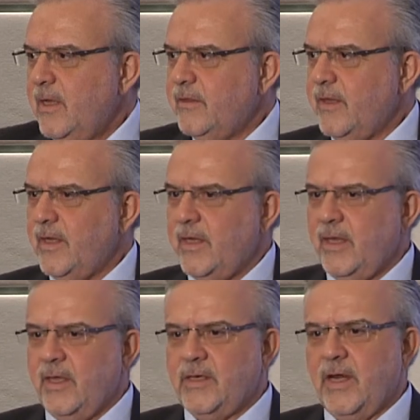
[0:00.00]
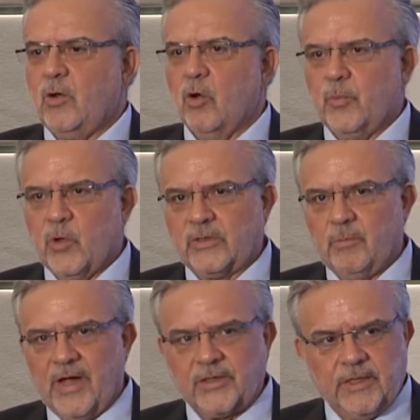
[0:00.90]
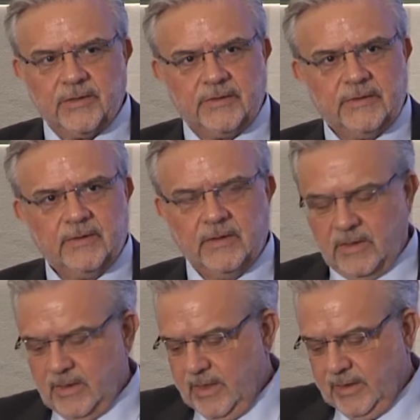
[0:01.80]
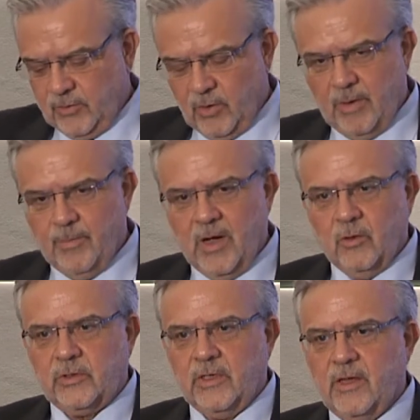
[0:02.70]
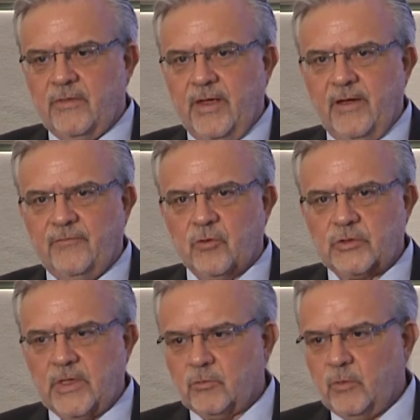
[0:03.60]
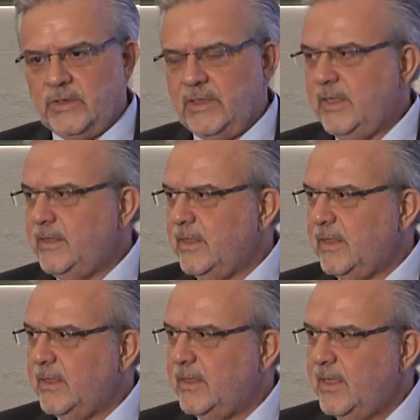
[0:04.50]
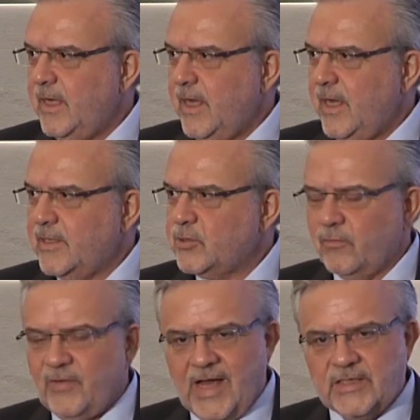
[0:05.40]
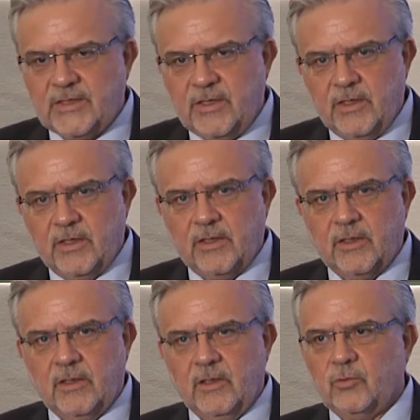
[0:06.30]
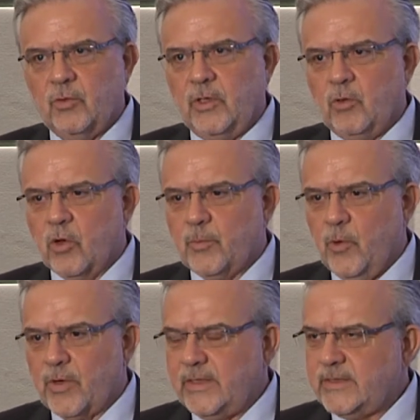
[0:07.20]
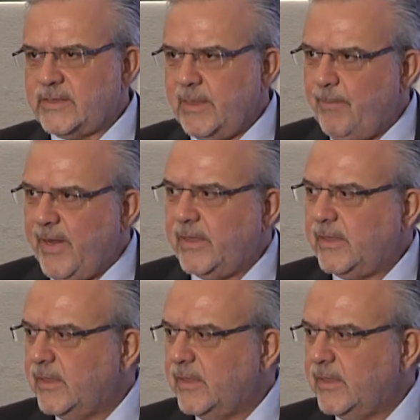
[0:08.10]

the Greek corporate market and talk about uh, the efforts that we did uh, as of last year to incorporate shipping